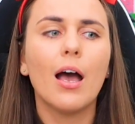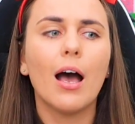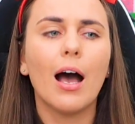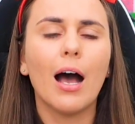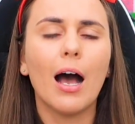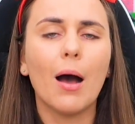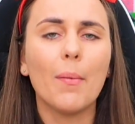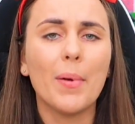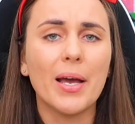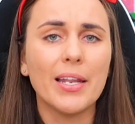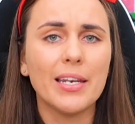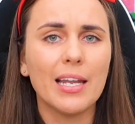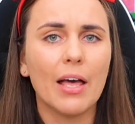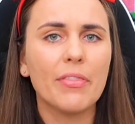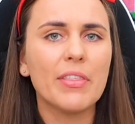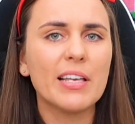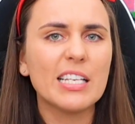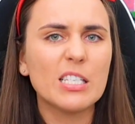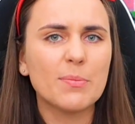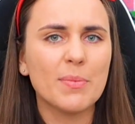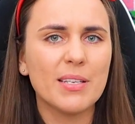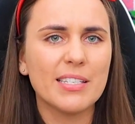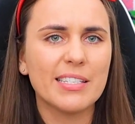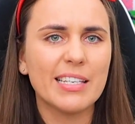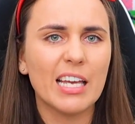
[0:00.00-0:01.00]
And
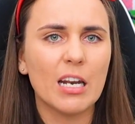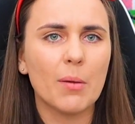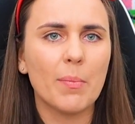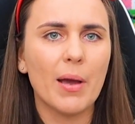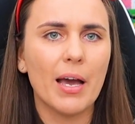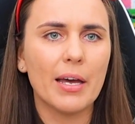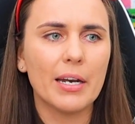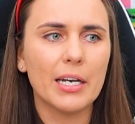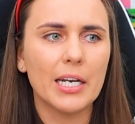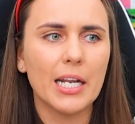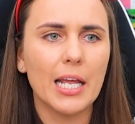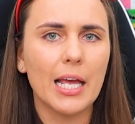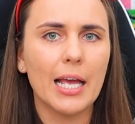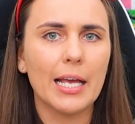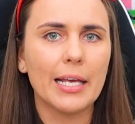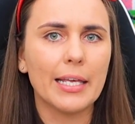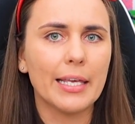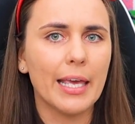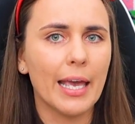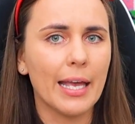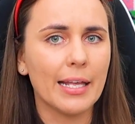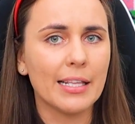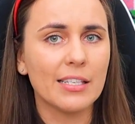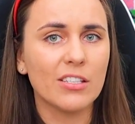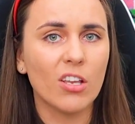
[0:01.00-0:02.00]
nothing's been said about it
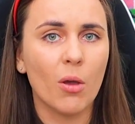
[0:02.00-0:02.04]
again.